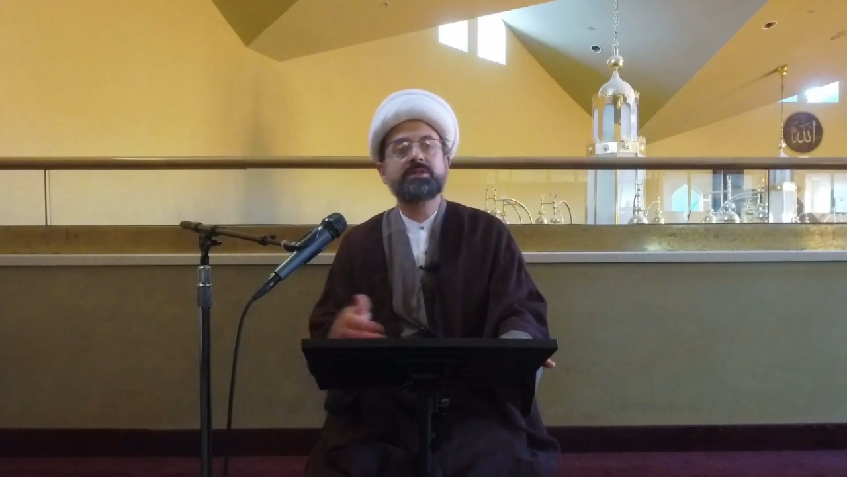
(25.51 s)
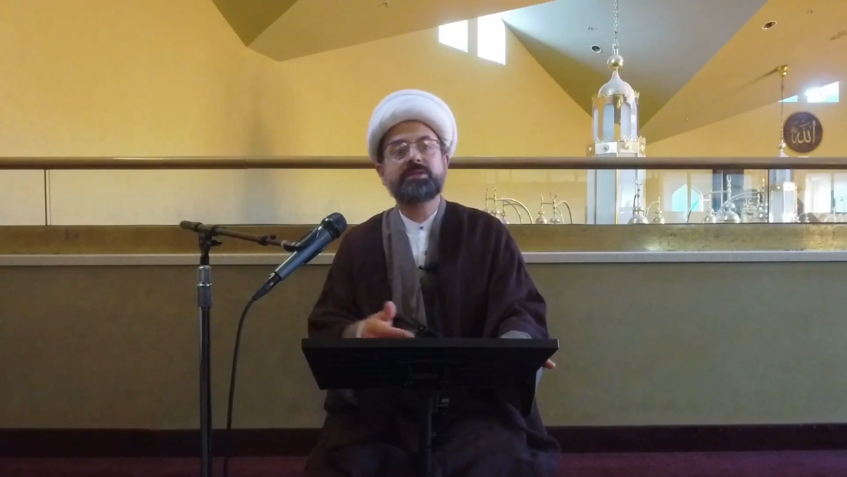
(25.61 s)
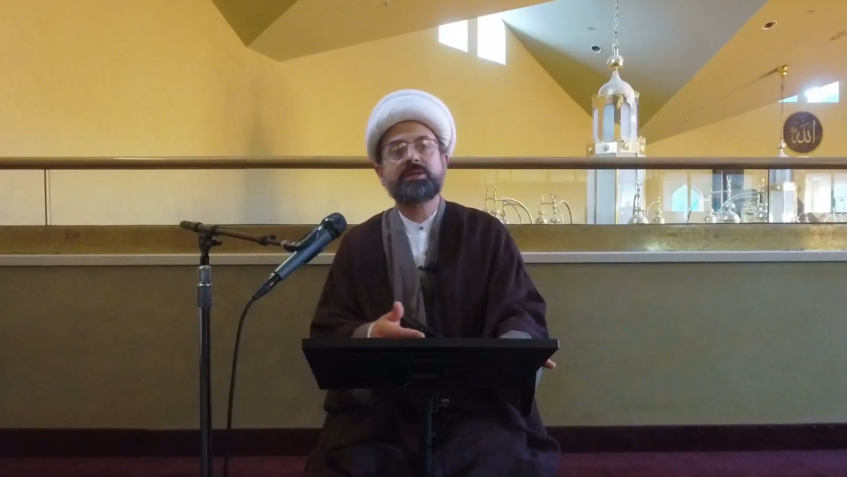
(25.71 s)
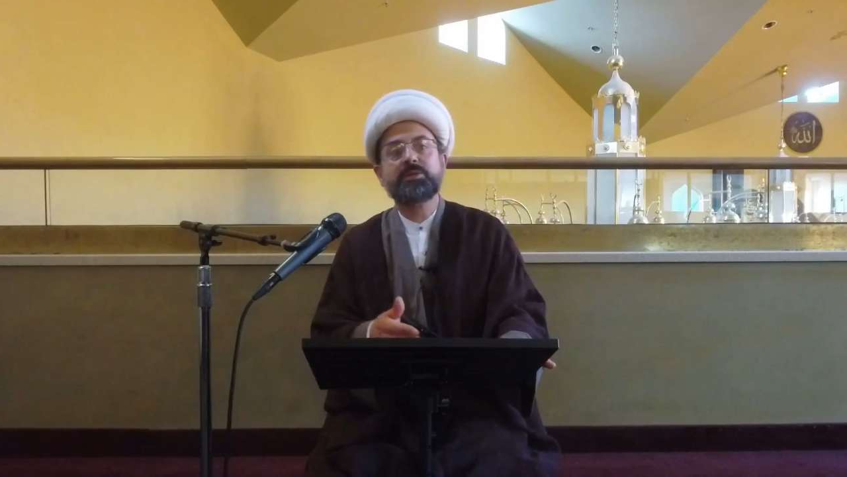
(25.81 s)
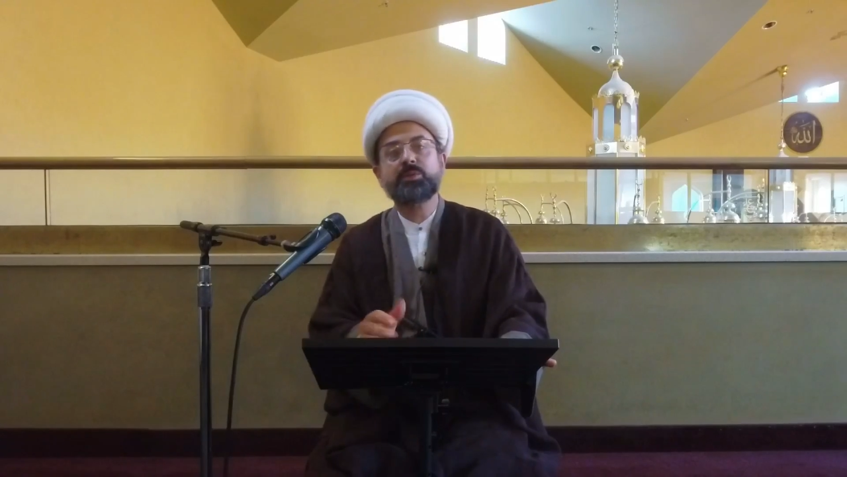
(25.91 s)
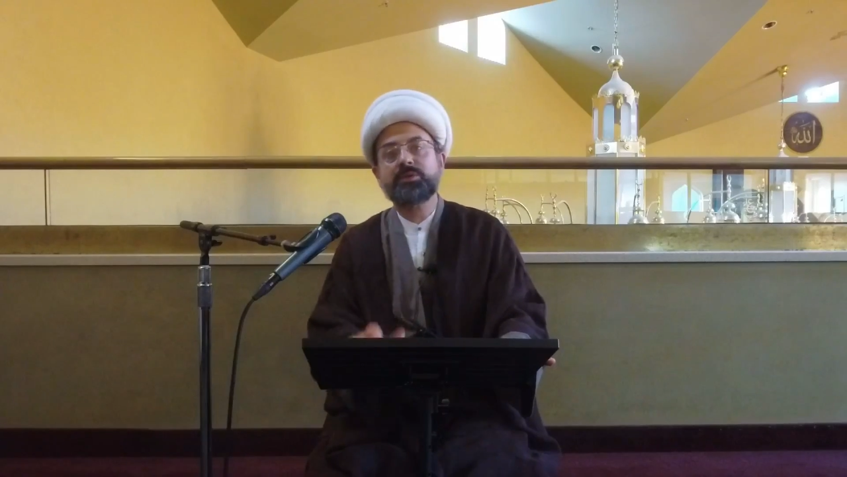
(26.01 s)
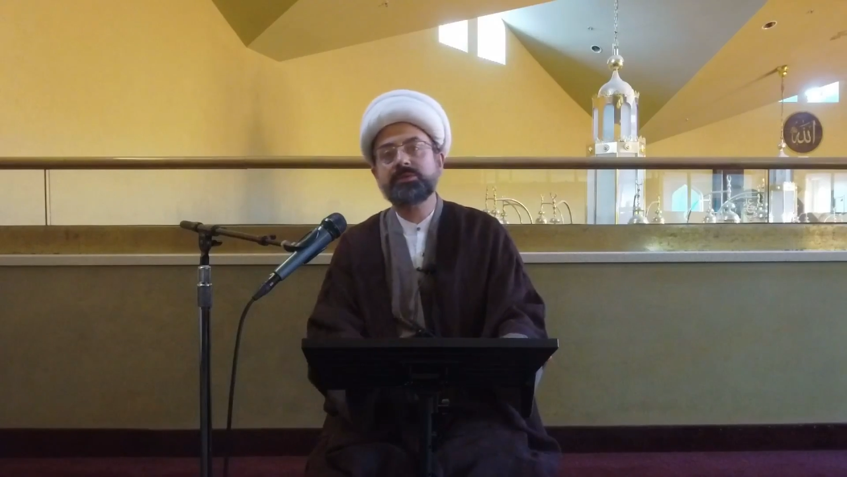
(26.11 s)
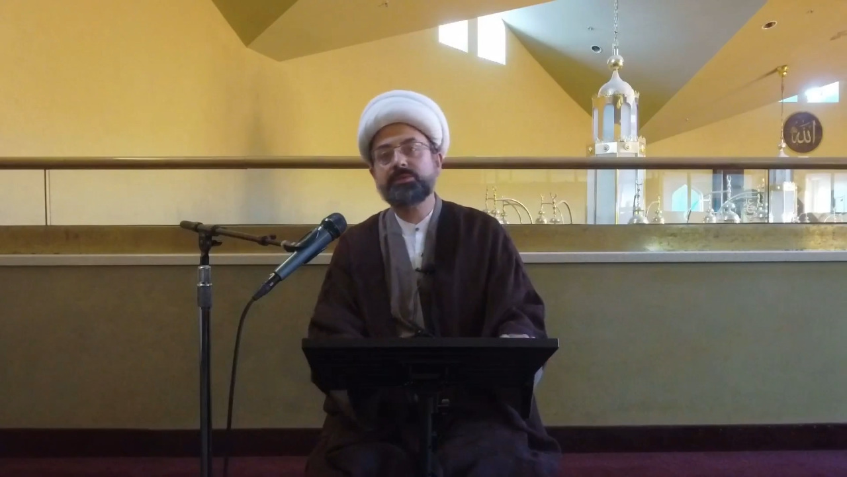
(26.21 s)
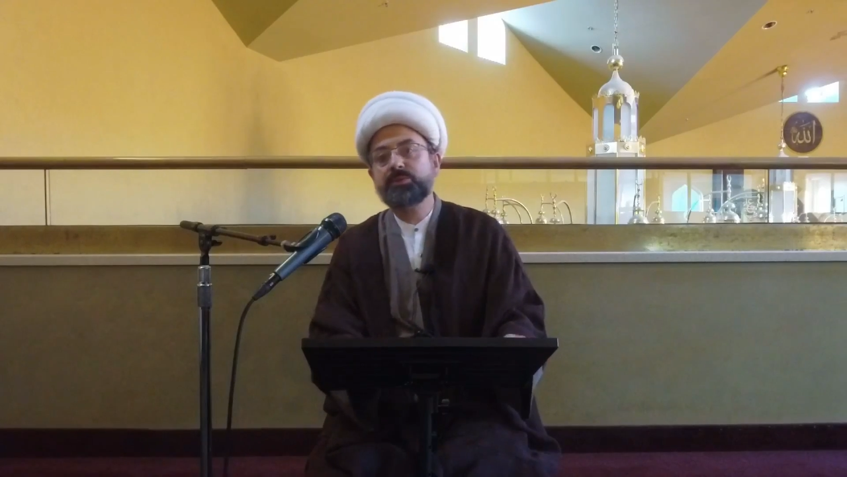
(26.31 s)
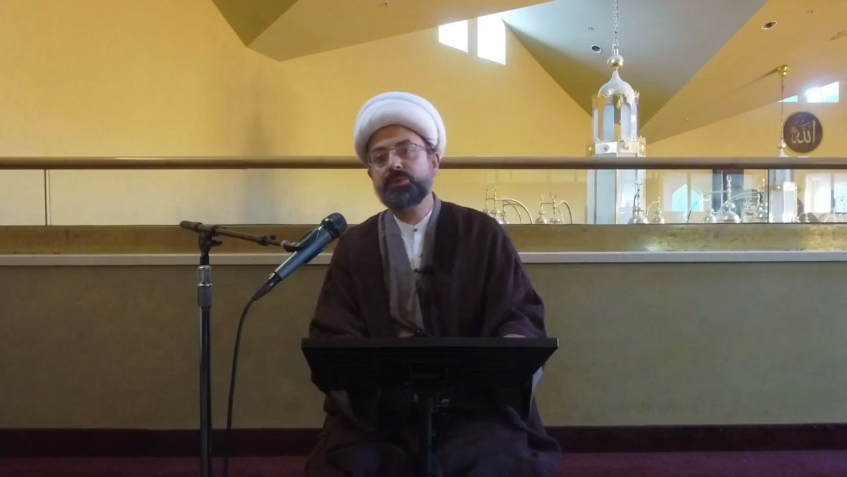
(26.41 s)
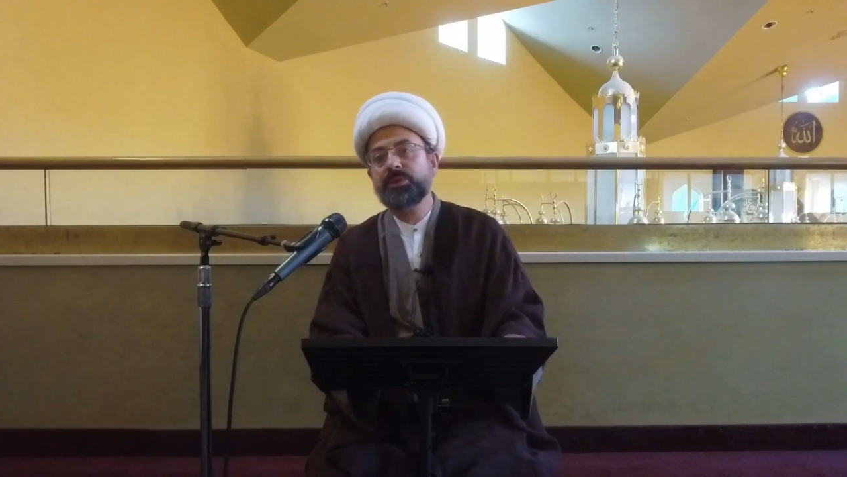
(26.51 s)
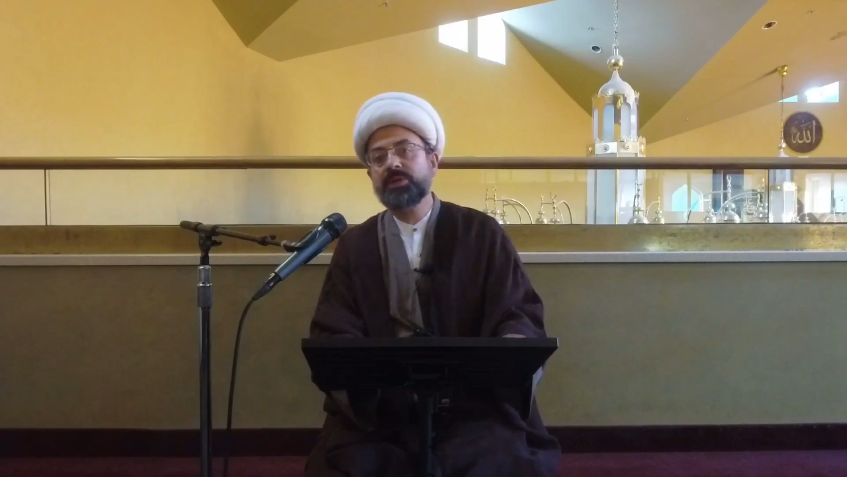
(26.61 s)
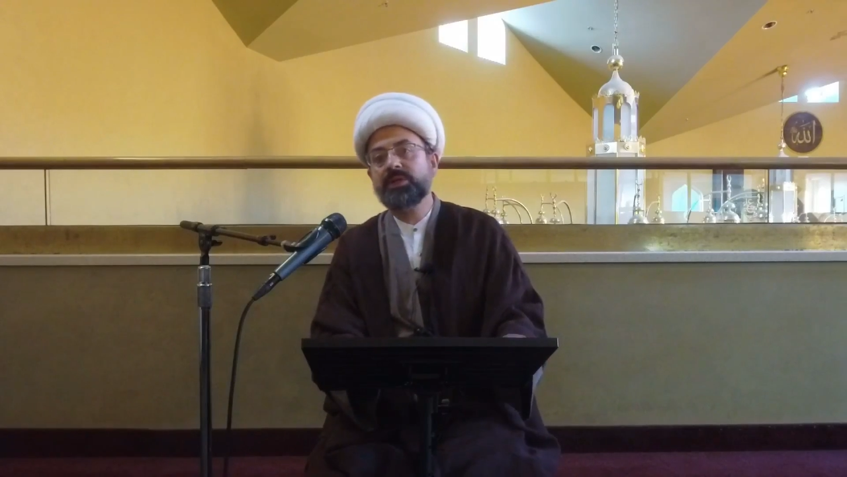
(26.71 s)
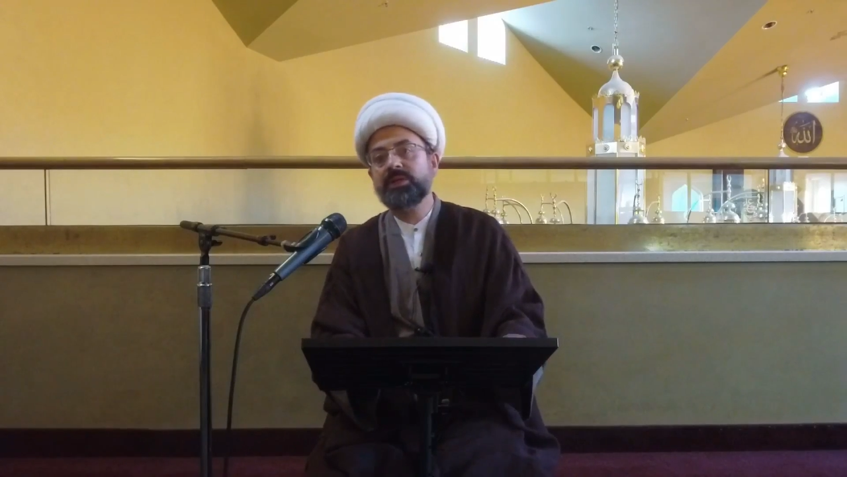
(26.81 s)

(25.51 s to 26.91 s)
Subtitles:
start with Surah